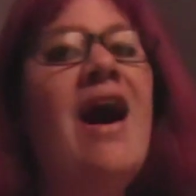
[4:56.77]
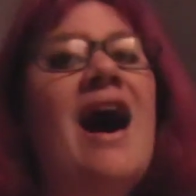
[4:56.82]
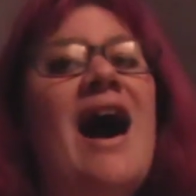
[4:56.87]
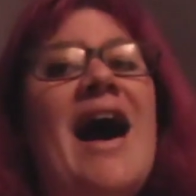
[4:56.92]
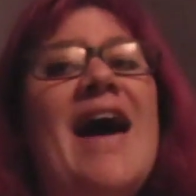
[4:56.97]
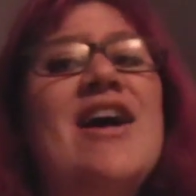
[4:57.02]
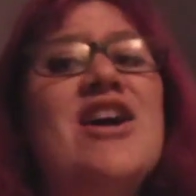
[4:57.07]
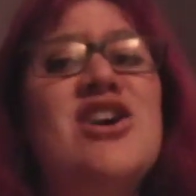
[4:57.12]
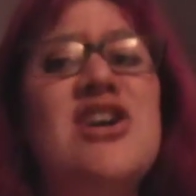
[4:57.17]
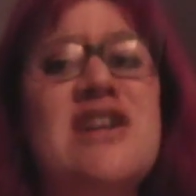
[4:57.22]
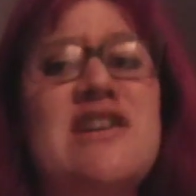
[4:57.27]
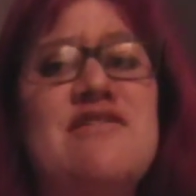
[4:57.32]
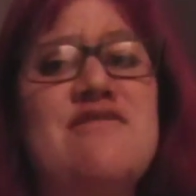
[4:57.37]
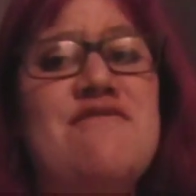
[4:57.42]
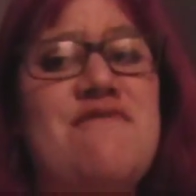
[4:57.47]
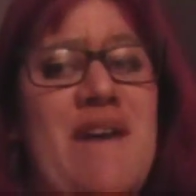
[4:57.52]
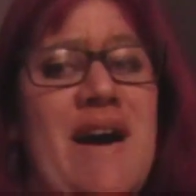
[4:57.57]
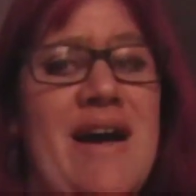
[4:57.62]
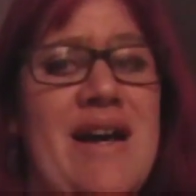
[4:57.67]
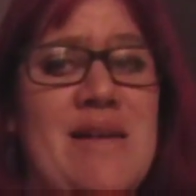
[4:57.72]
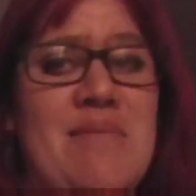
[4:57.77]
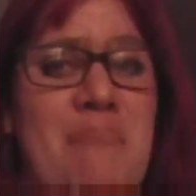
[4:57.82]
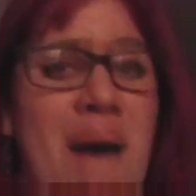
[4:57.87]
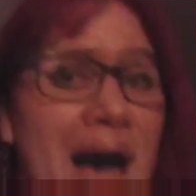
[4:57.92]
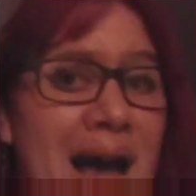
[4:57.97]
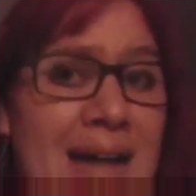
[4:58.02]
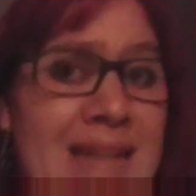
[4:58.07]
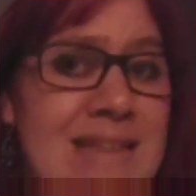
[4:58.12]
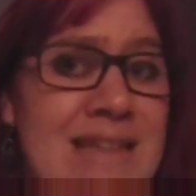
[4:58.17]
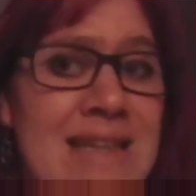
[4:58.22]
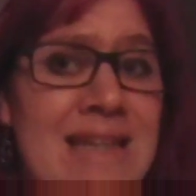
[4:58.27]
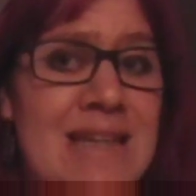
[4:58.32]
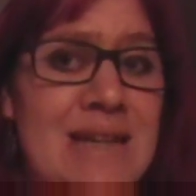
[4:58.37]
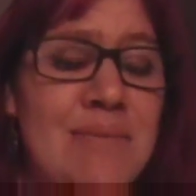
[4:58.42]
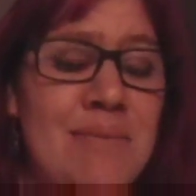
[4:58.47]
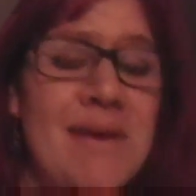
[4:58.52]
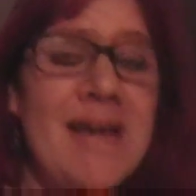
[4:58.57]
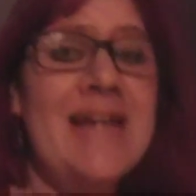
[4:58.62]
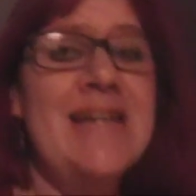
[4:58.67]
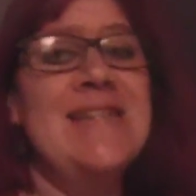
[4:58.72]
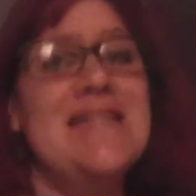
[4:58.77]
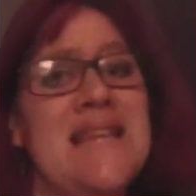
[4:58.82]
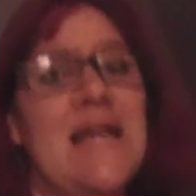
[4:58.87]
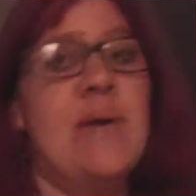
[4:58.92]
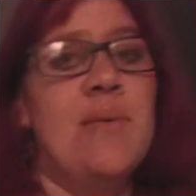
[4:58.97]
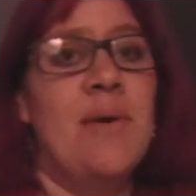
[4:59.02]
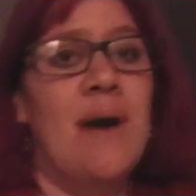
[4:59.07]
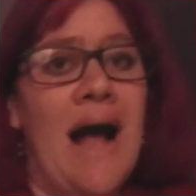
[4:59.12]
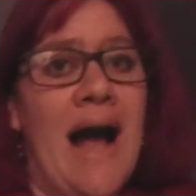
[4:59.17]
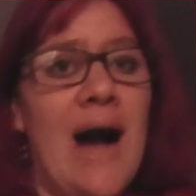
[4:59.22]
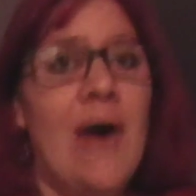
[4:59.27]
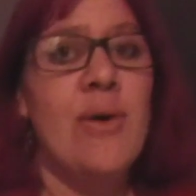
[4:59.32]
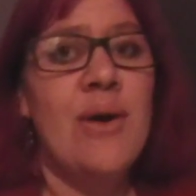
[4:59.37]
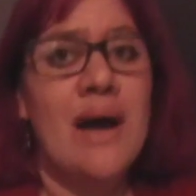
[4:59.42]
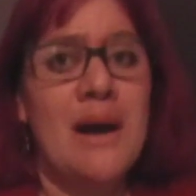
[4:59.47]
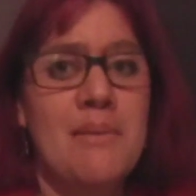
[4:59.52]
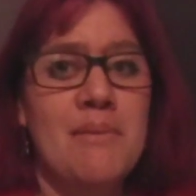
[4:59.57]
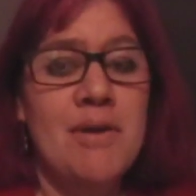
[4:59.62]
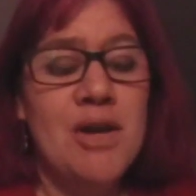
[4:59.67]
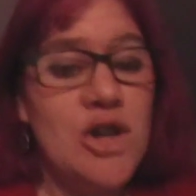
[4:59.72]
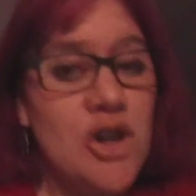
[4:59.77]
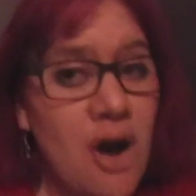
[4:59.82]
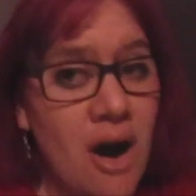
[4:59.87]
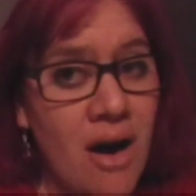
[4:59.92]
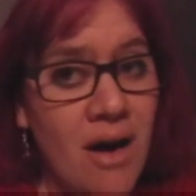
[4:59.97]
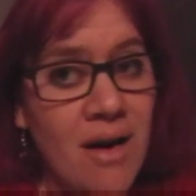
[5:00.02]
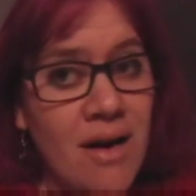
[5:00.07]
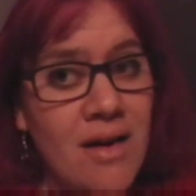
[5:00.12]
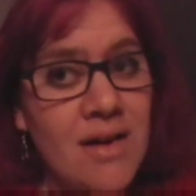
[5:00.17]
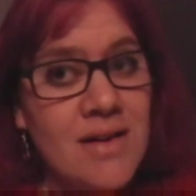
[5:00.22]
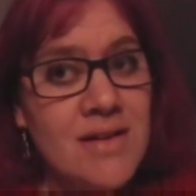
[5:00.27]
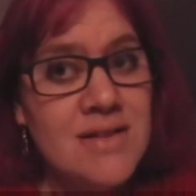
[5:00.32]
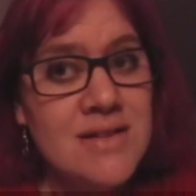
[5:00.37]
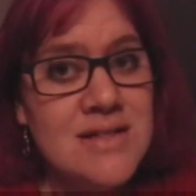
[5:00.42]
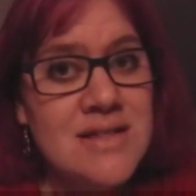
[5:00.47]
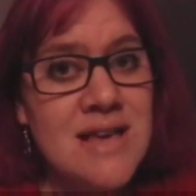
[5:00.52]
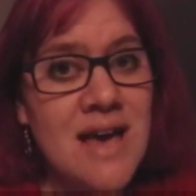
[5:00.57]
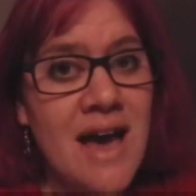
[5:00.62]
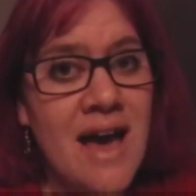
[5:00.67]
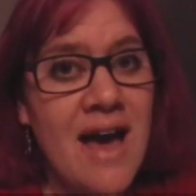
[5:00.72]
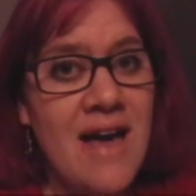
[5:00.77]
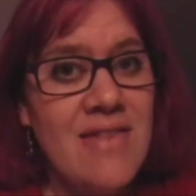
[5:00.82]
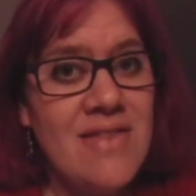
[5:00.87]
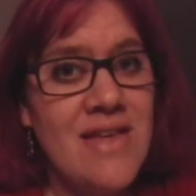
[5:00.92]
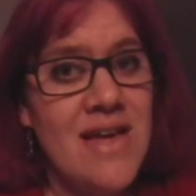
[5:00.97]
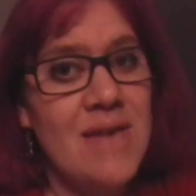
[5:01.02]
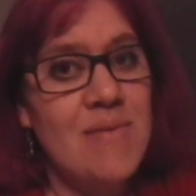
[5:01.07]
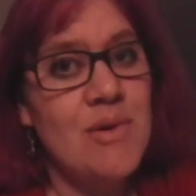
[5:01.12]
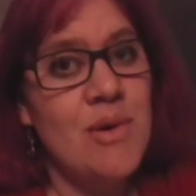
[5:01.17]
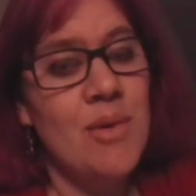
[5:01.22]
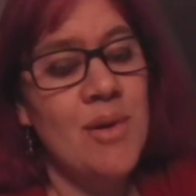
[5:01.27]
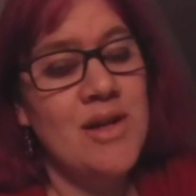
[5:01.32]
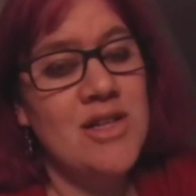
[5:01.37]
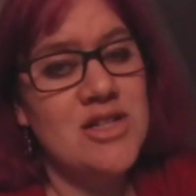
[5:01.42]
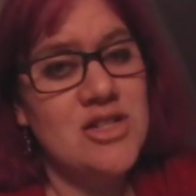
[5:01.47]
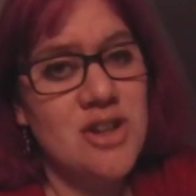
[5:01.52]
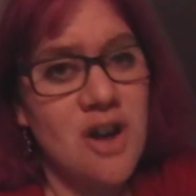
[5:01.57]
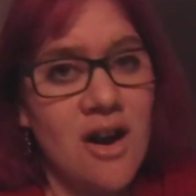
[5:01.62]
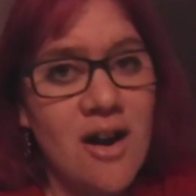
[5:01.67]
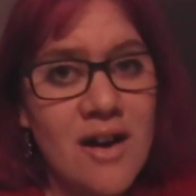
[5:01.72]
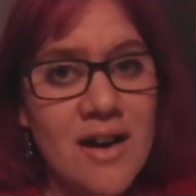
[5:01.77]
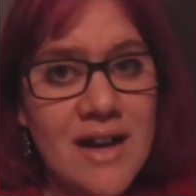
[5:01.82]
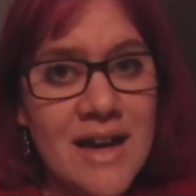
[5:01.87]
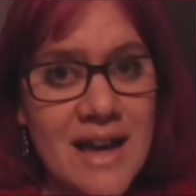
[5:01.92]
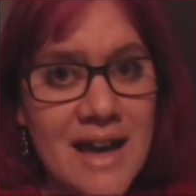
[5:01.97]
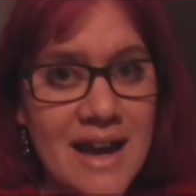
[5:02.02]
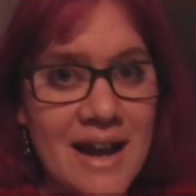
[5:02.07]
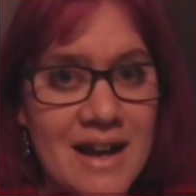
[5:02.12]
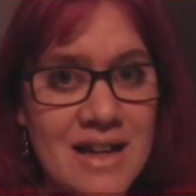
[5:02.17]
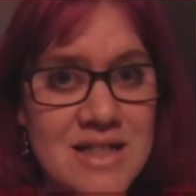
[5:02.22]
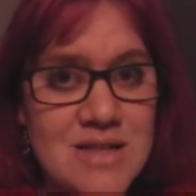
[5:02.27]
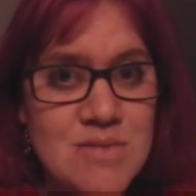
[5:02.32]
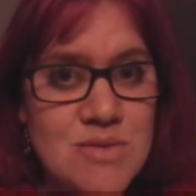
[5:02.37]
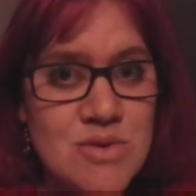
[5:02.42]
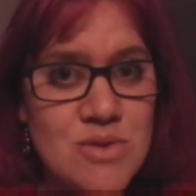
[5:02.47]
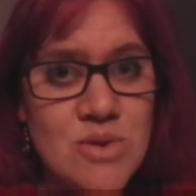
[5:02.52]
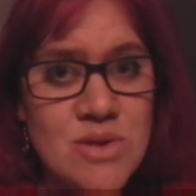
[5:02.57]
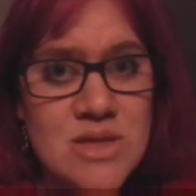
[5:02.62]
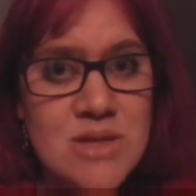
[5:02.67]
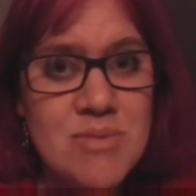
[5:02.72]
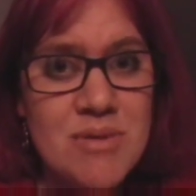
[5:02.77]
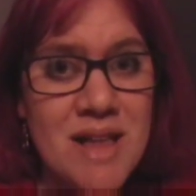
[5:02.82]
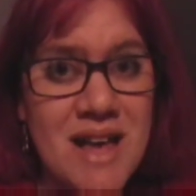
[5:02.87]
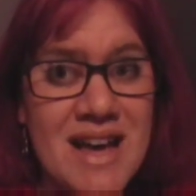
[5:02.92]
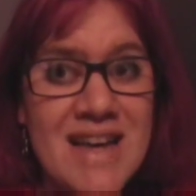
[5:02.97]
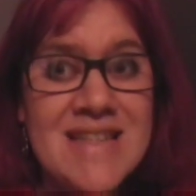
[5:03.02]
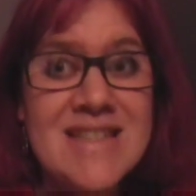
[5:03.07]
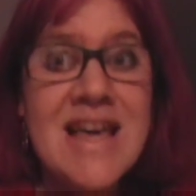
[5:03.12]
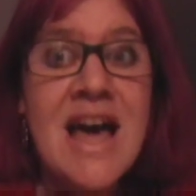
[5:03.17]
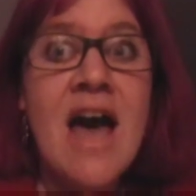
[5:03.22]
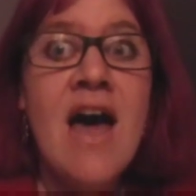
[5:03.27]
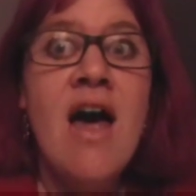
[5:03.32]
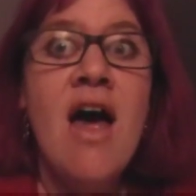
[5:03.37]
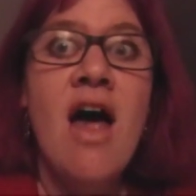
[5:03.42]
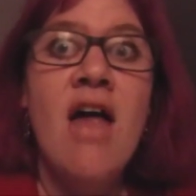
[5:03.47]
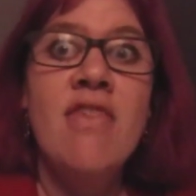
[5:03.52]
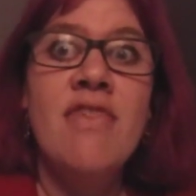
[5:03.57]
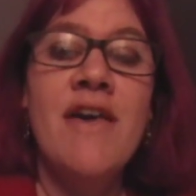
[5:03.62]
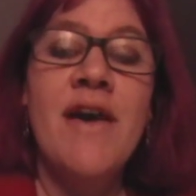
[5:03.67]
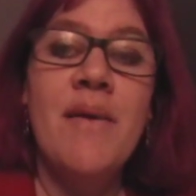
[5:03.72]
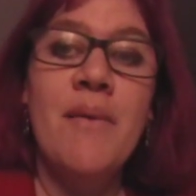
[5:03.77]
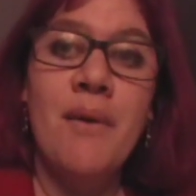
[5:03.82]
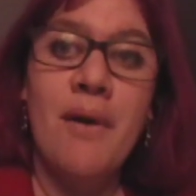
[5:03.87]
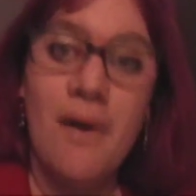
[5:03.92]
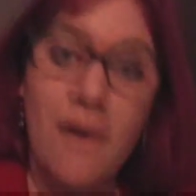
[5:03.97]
I couldn't find pectin because they were out at Menards, and then we went to Target and got some school supplies. They were